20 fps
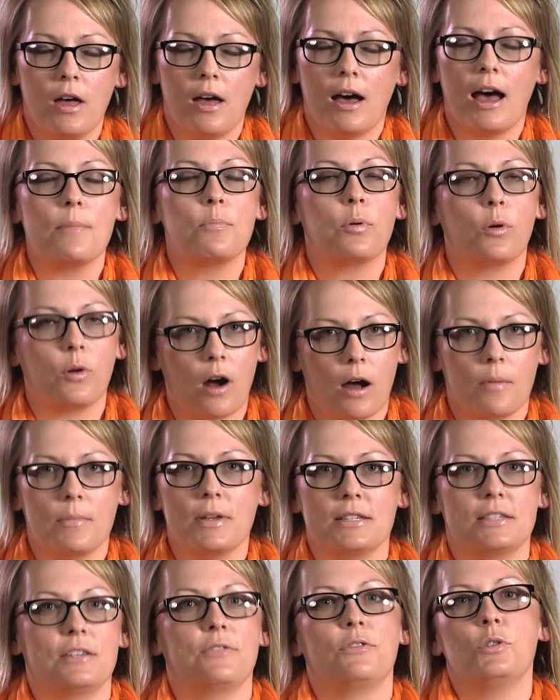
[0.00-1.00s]
I
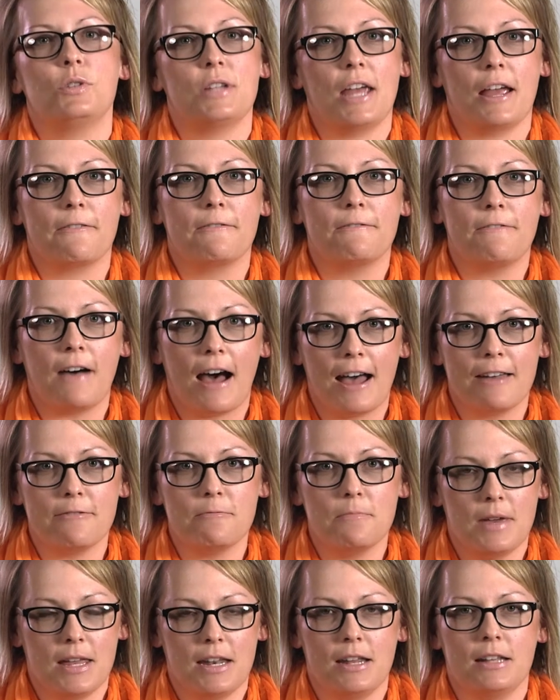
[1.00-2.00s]
promise if you take five
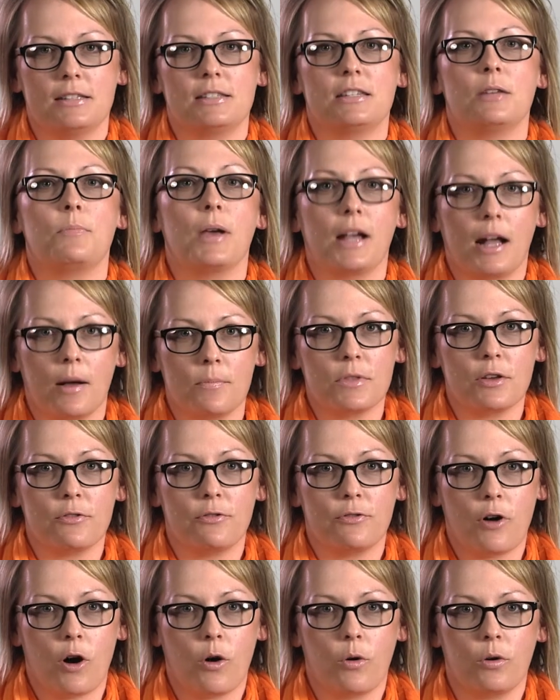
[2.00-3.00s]
minutes to pick up the
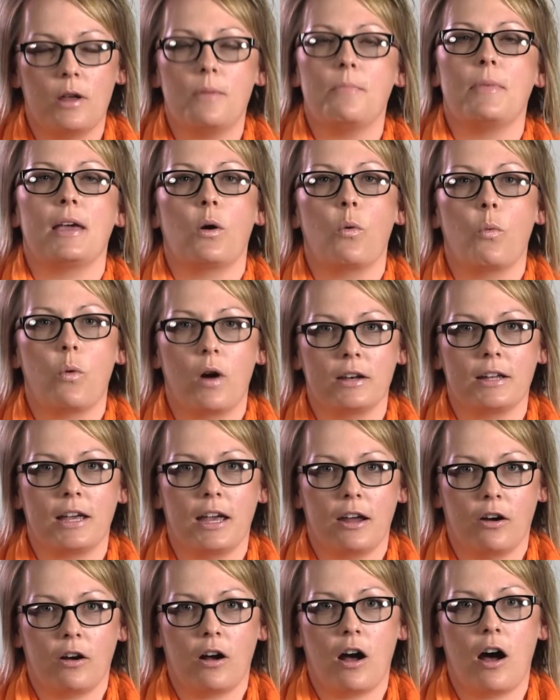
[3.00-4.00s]
phone and make one
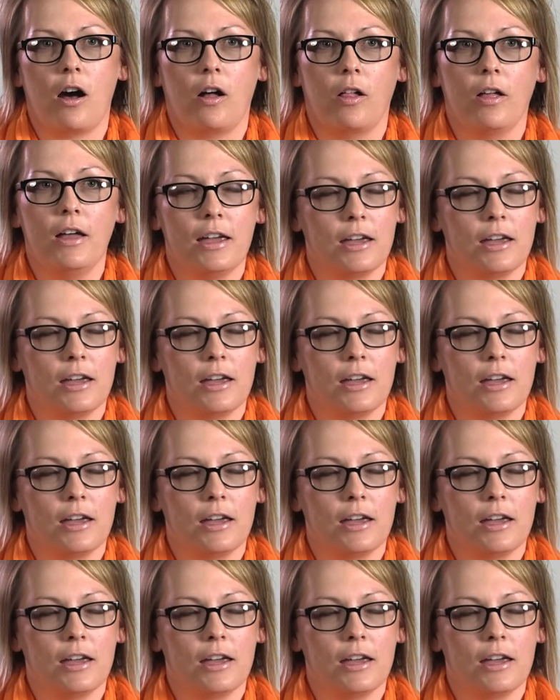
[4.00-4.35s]
care call,